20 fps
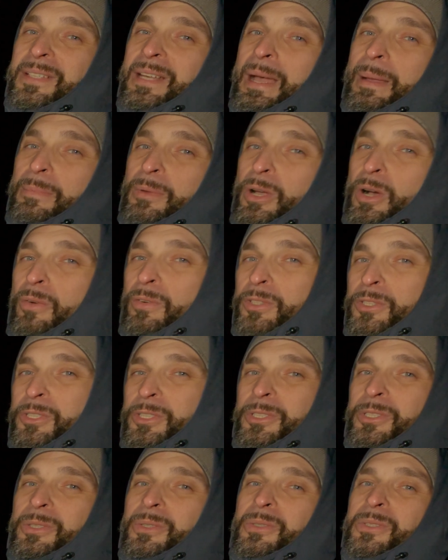I'm going
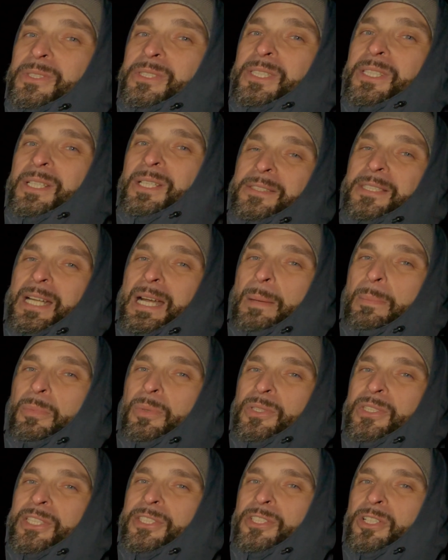to use tarp
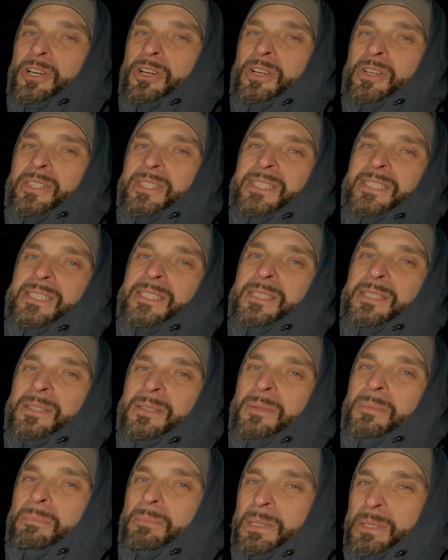with the doors
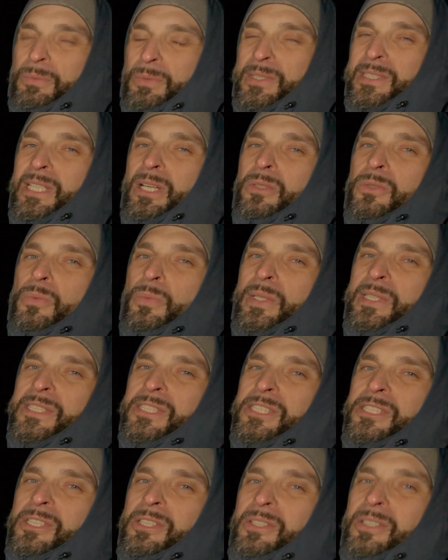but without
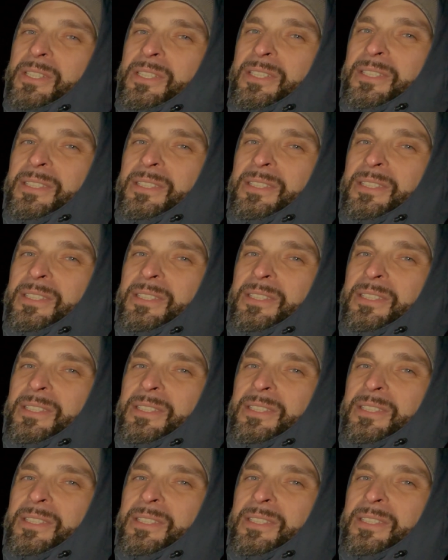windsock